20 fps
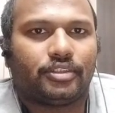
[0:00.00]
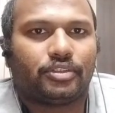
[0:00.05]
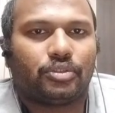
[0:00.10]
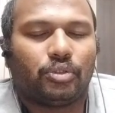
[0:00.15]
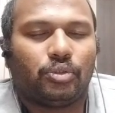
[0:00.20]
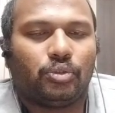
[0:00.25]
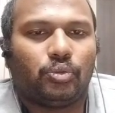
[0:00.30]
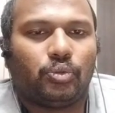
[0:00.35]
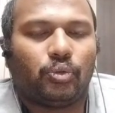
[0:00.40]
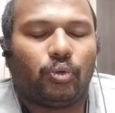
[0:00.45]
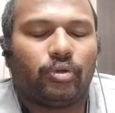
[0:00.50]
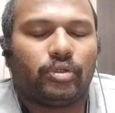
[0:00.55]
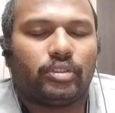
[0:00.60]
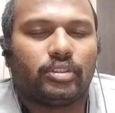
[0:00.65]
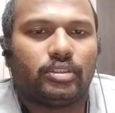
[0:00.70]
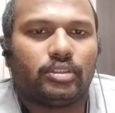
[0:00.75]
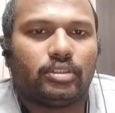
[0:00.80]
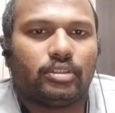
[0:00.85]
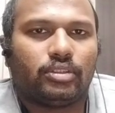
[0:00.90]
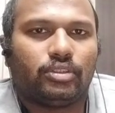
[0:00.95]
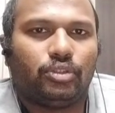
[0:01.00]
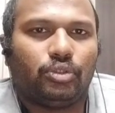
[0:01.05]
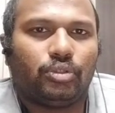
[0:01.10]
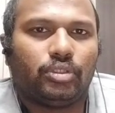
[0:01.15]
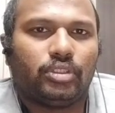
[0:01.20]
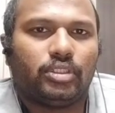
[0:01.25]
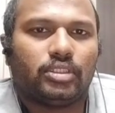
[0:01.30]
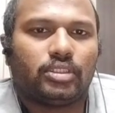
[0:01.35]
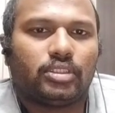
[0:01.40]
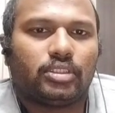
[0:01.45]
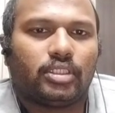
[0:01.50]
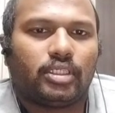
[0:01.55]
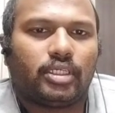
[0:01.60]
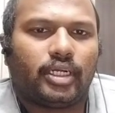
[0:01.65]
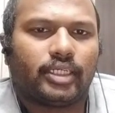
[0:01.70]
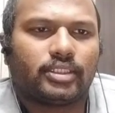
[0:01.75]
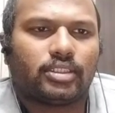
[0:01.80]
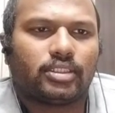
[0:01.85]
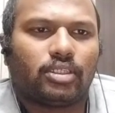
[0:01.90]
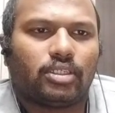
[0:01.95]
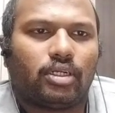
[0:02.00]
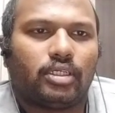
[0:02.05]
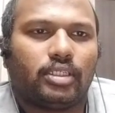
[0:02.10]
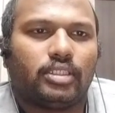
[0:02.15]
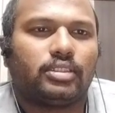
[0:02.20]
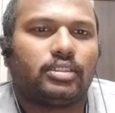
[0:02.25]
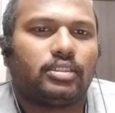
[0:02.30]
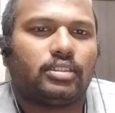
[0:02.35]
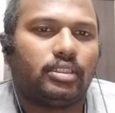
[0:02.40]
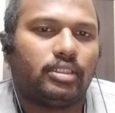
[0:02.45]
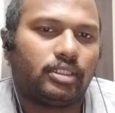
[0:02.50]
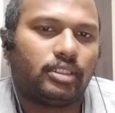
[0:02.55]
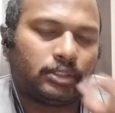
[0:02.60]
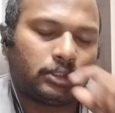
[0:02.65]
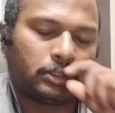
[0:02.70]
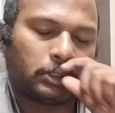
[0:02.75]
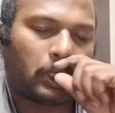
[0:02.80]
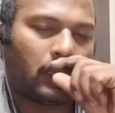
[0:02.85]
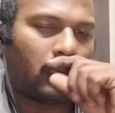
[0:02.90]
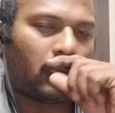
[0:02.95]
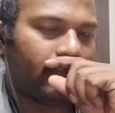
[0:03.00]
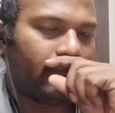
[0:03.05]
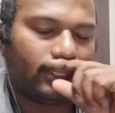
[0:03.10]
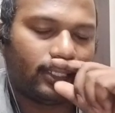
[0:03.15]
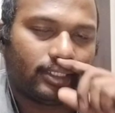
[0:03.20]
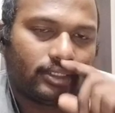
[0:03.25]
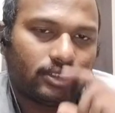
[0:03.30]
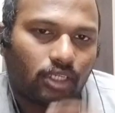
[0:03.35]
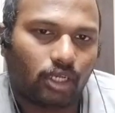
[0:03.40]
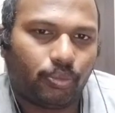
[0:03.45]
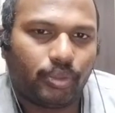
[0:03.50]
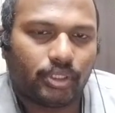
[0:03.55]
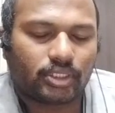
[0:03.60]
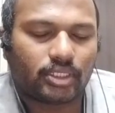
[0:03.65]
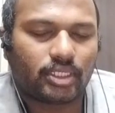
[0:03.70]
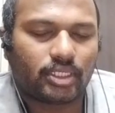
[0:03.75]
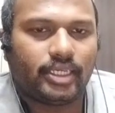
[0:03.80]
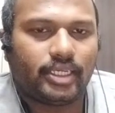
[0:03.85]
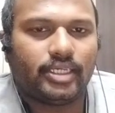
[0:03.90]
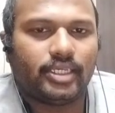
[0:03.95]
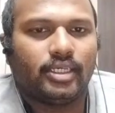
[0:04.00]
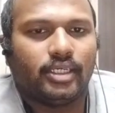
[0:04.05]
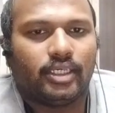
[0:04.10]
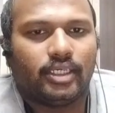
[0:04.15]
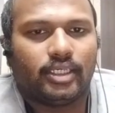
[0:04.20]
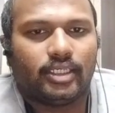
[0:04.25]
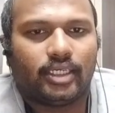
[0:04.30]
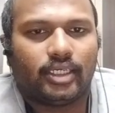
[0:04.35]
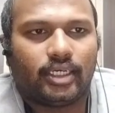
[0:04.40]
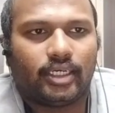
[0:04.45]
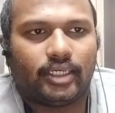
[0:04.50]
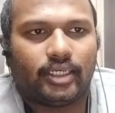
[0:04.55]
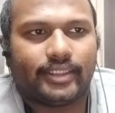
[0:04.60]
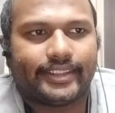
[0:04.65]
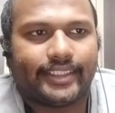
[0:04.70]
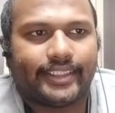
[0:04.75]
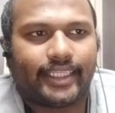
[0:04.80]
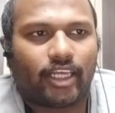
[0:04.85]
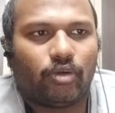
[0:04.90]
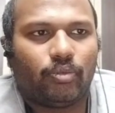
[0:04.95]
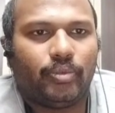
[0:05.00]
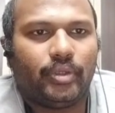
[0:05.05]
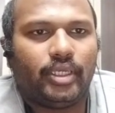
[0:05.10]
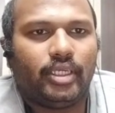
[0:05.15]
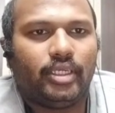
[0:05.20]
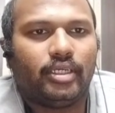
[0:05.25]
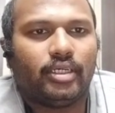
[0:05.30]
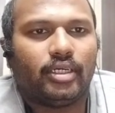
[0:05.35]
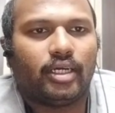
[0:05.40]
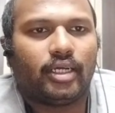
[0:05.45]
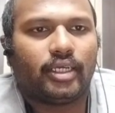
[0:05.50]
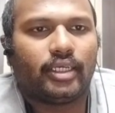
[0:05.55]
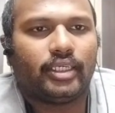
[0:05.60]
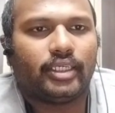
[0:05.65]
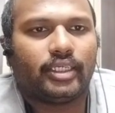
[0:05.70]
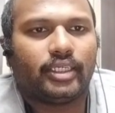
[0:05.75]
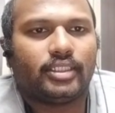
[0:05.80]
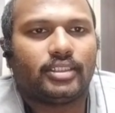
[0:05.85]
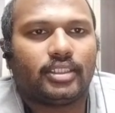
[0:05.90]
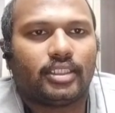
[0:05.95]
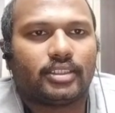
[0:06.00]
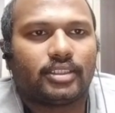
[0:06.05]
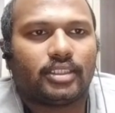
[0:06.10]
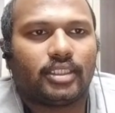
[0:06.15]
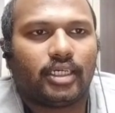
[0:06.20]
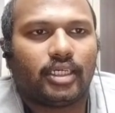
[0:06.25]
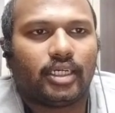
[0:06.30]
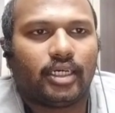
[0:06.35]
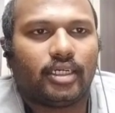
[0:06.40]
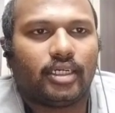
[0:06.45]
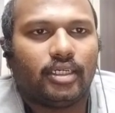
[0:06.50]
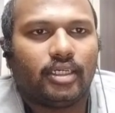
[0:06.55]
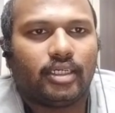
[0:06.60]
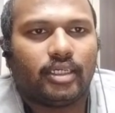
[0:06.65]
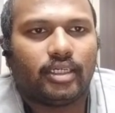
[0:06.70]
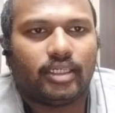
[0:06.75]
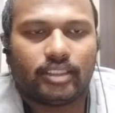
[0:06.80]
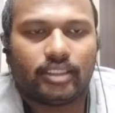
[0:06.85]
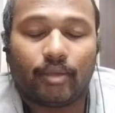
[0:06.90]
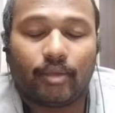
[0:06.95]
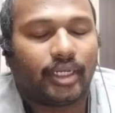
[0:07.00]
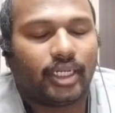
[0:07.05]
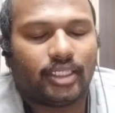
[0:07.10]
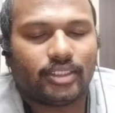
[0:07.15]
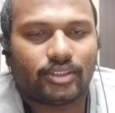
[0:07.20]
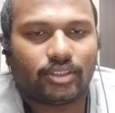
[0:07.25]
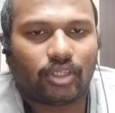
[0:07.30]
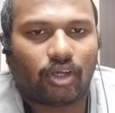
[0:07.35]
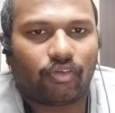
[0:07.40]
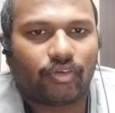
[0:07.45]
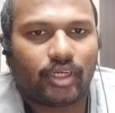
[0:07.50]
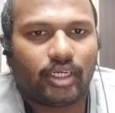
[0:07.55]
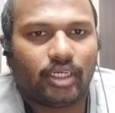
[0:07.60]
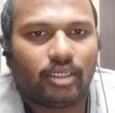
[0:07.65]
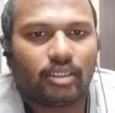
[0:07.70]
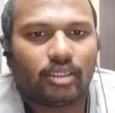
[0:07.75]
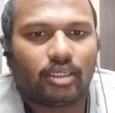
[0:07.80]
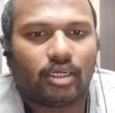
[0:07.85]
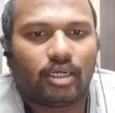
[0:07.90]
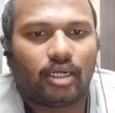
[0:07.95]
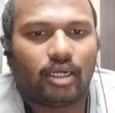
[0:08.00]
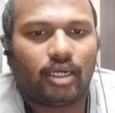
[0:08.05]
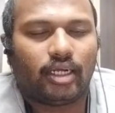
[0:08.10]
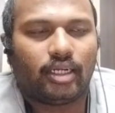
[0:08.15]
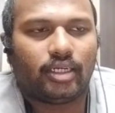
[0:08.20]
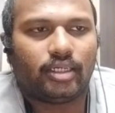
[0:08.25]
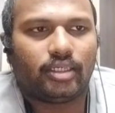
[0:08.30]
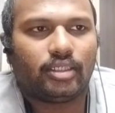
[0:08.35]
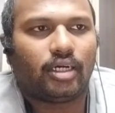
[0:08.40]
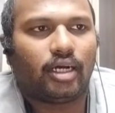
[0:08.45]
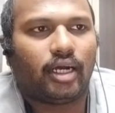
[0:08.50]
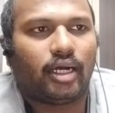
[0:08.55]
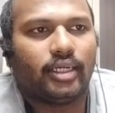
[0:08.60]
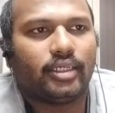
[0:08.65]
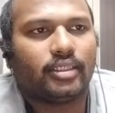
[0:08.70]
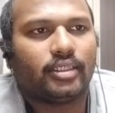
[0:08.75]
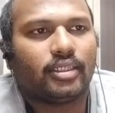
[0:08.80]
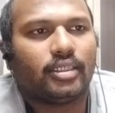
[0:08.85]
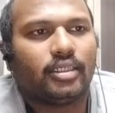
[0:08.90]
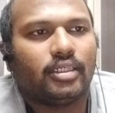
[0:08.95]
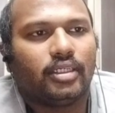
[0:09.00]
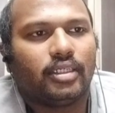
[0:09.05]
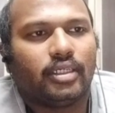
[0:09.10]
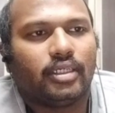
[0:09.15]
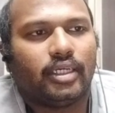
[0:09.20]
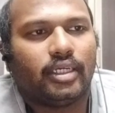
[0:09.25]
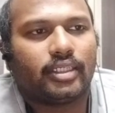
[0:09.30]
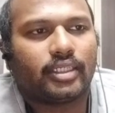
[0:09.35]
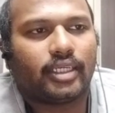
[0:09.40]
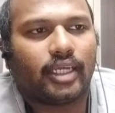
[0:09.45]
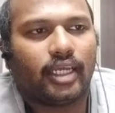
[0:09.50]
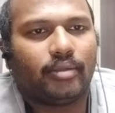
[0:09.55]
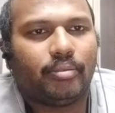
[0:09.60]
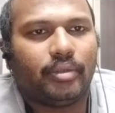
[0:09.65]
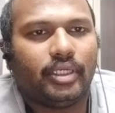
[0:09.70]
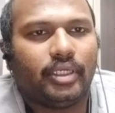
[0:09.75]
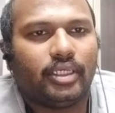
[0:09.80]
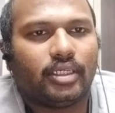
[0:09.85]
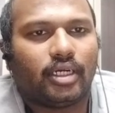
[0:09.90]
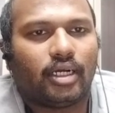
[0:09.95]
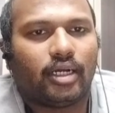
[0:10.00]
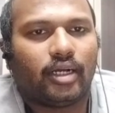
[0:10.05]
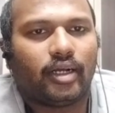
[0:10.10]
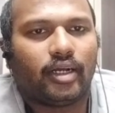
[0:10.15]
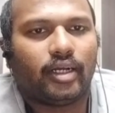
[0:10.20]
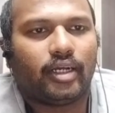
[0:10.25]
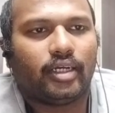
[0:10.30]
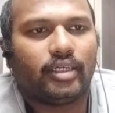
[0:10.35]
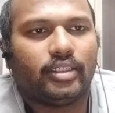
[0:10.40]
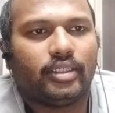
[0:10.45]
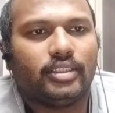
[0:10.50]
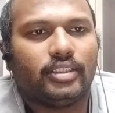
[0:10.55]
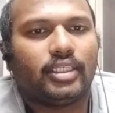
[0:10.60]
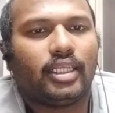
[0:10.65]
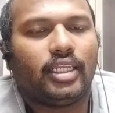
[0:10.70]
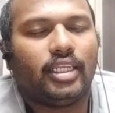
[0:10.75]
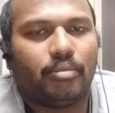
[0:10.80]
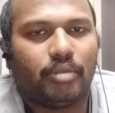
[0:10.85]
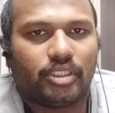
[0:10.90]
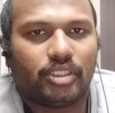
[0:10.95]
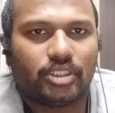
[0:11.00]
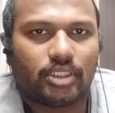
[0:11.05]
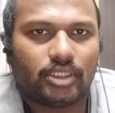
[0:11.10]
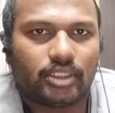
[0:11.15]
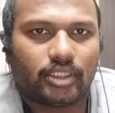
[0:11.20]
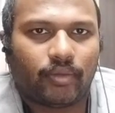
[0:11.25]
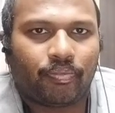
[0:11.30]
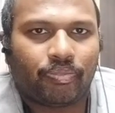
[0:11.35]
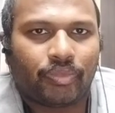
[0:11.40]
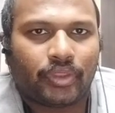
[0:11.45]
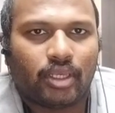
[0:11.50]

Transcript: So due to this reduction in hardness, it is obviously there will be increases the material is softened and it can be easily machined.